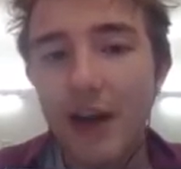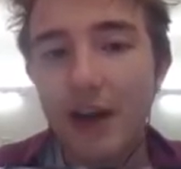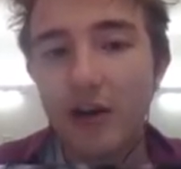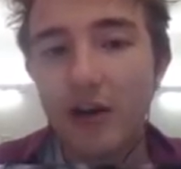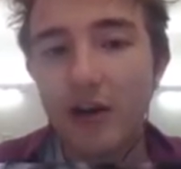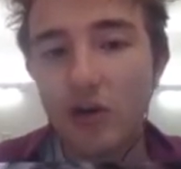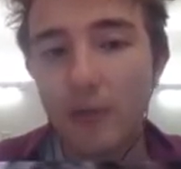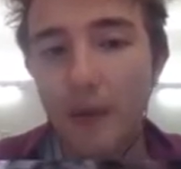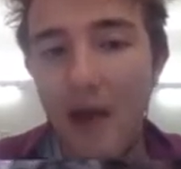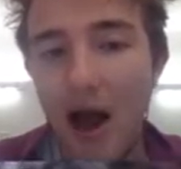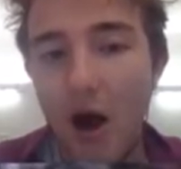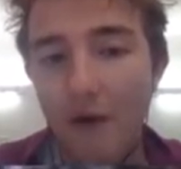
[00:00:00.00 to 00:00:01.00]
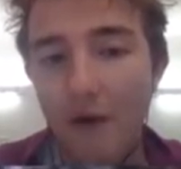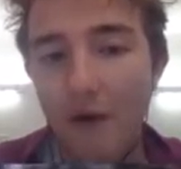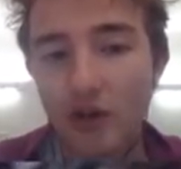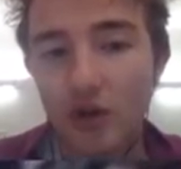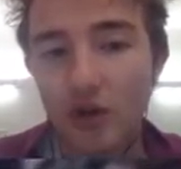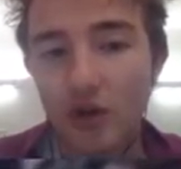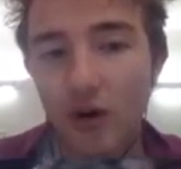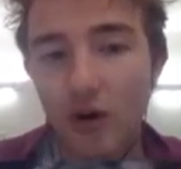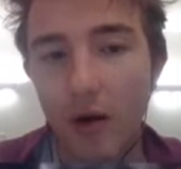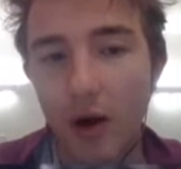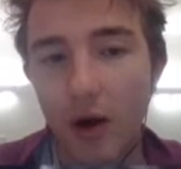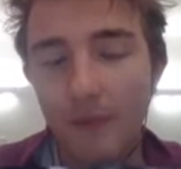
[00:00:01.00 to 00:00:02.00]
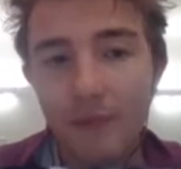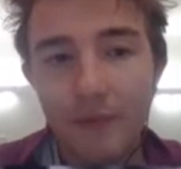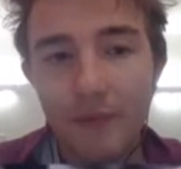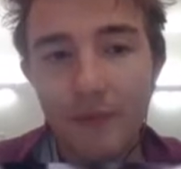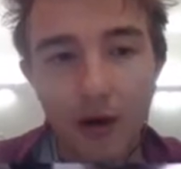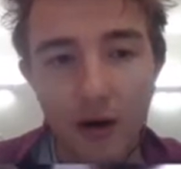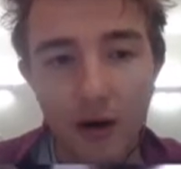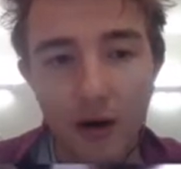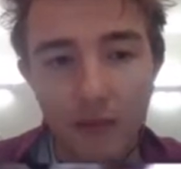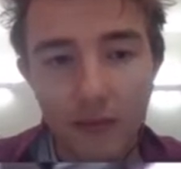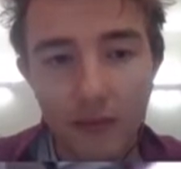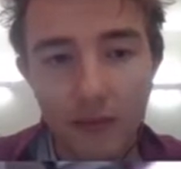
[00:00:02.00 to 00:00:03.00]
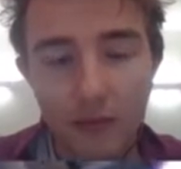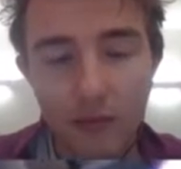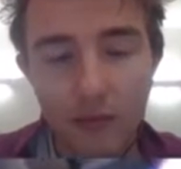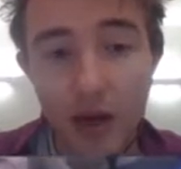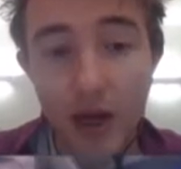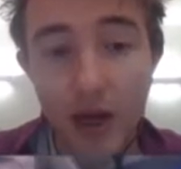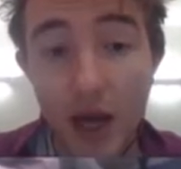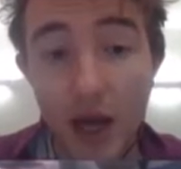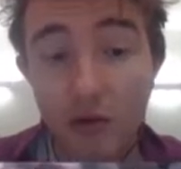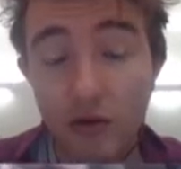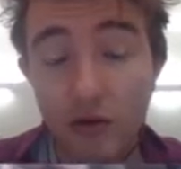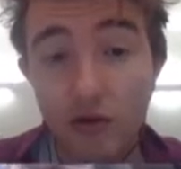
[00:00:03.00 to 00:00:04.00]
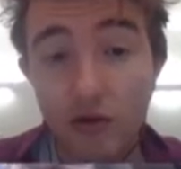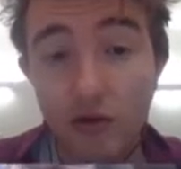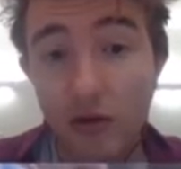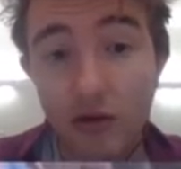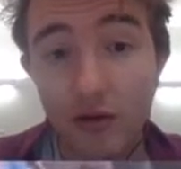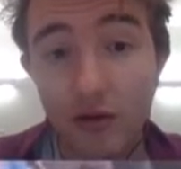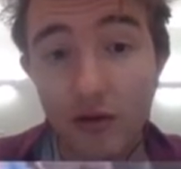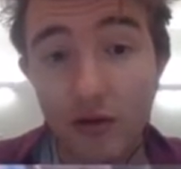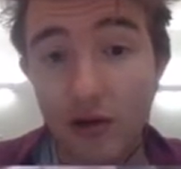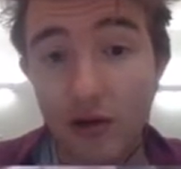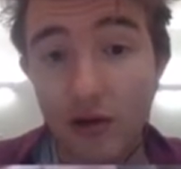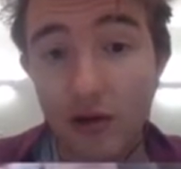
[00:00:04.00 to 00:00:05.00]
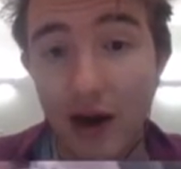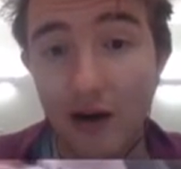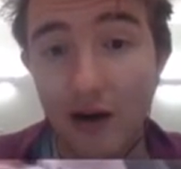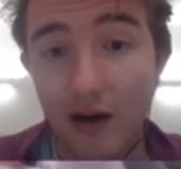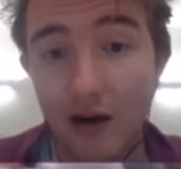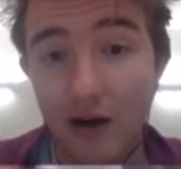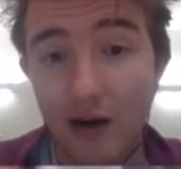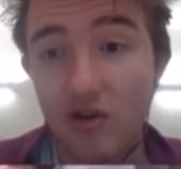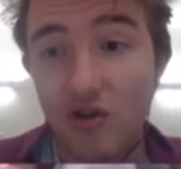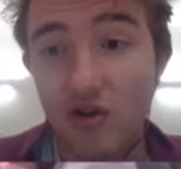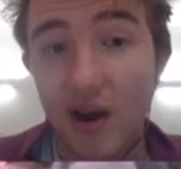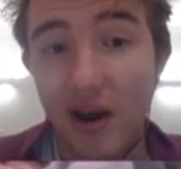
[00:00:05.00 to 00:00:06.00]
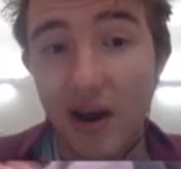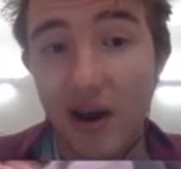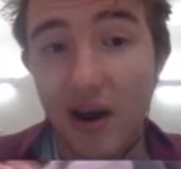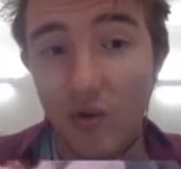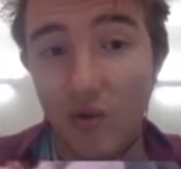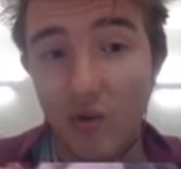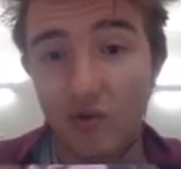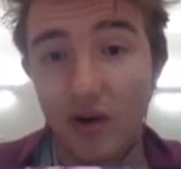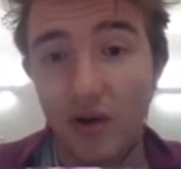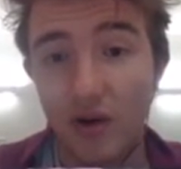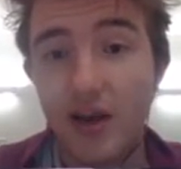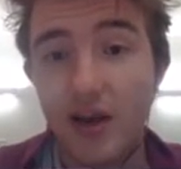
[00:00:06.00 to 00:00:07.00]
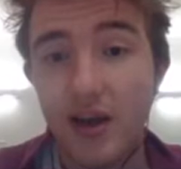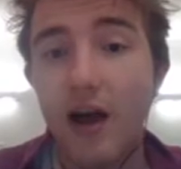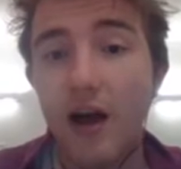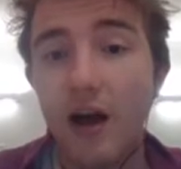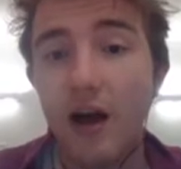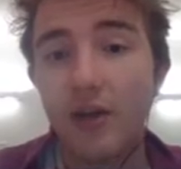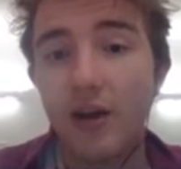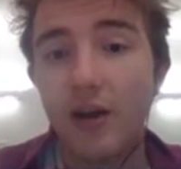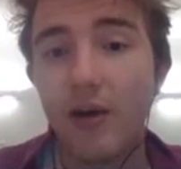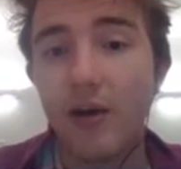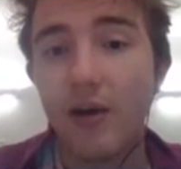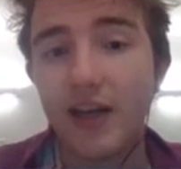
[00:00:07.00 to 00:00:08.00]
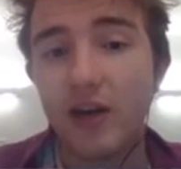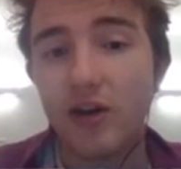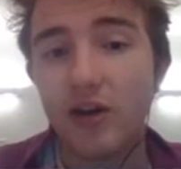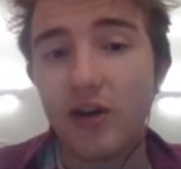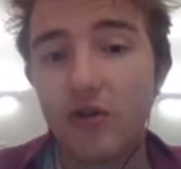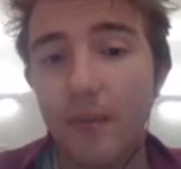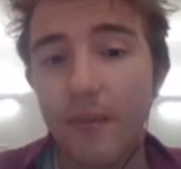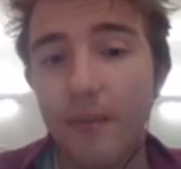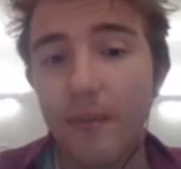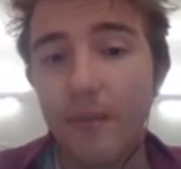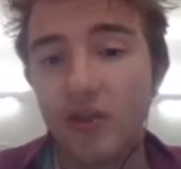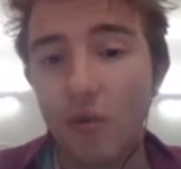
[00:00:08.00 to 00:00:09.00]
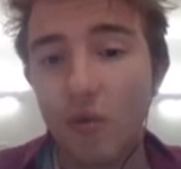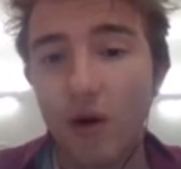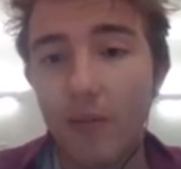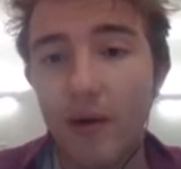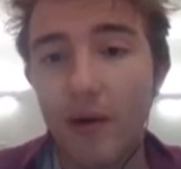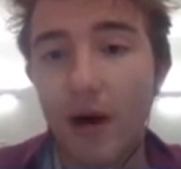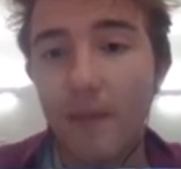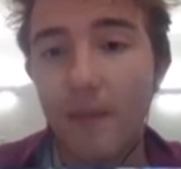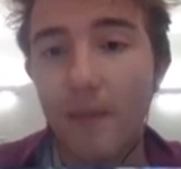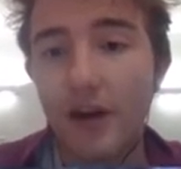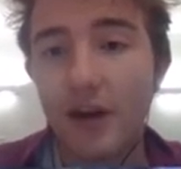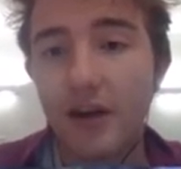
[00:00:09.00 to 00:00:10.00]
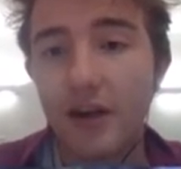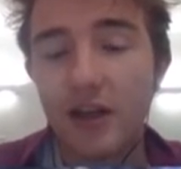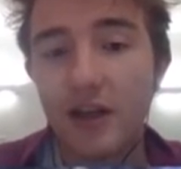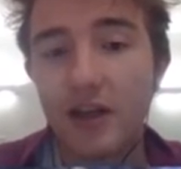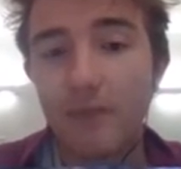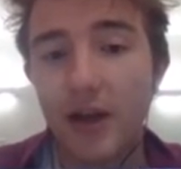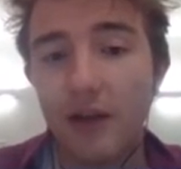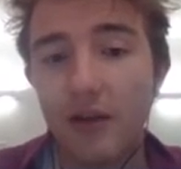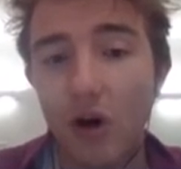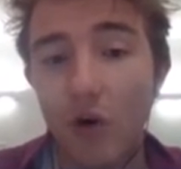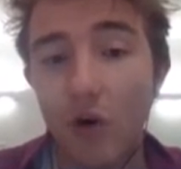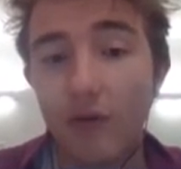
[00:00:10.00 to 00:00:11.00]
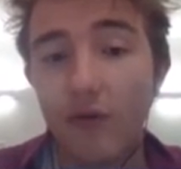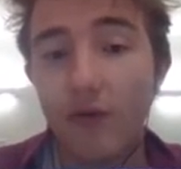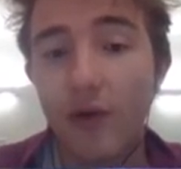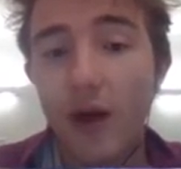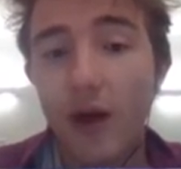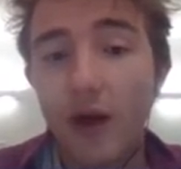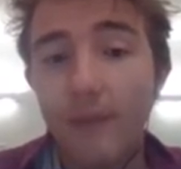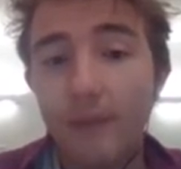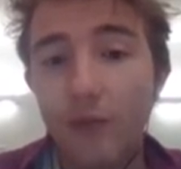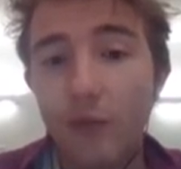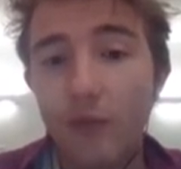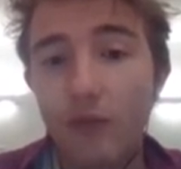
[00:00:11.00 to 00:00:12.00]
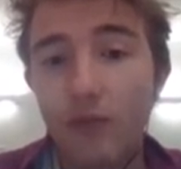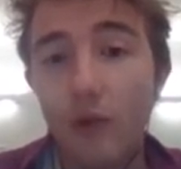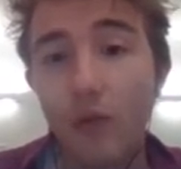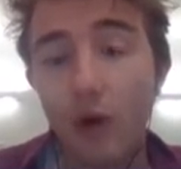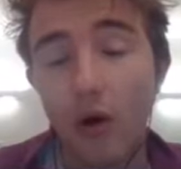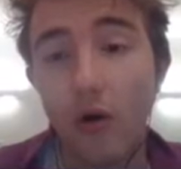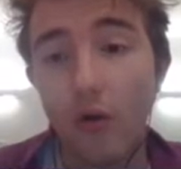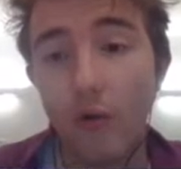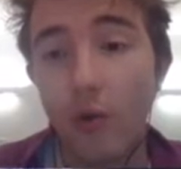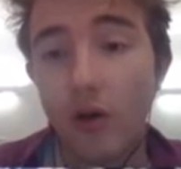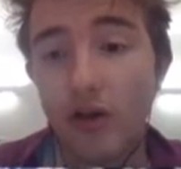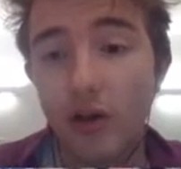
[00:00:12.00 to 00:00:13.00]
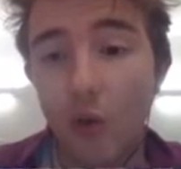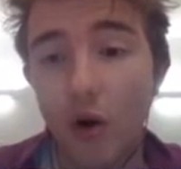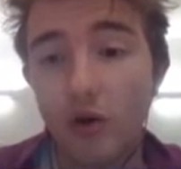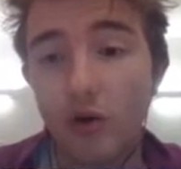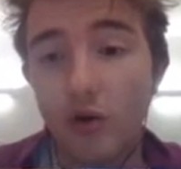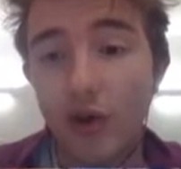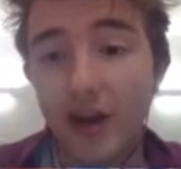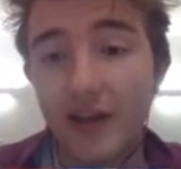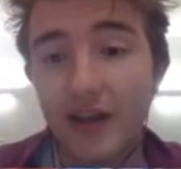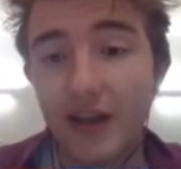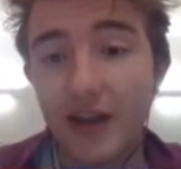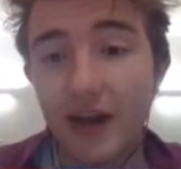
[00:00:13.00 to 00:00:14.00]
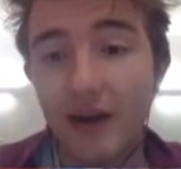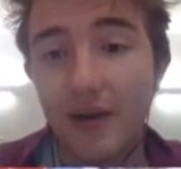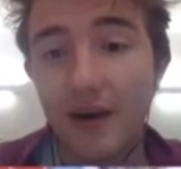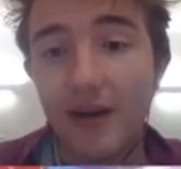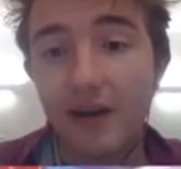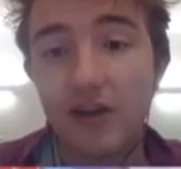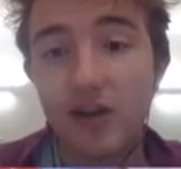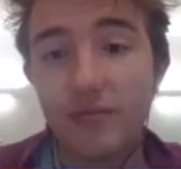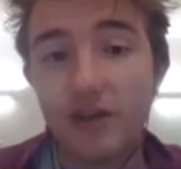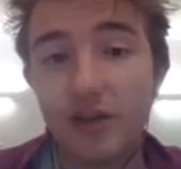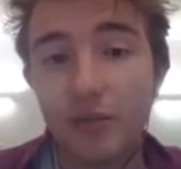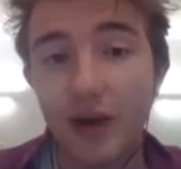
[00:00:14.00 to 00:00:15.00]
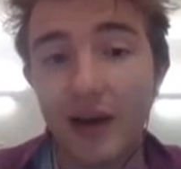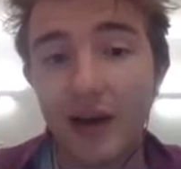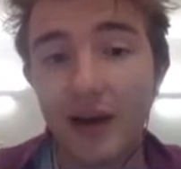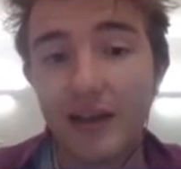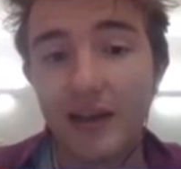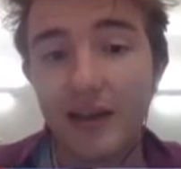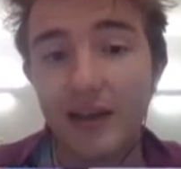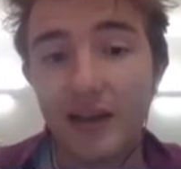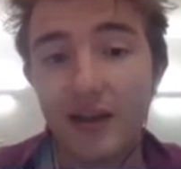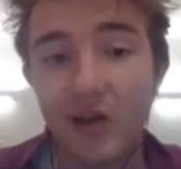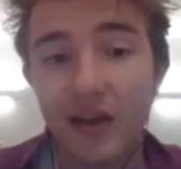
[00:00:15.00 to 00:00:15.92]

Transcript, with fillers: He looks super powerful and strong on a bike. But yeah, he was an absolute man. Like, there was no way he wasn't winning this race. And you might say, you know, it's not the biggest race in the world, but in my opinion, it's bigger than a lot of some World Tour races. And I mean, in terms of Spring Classics, it's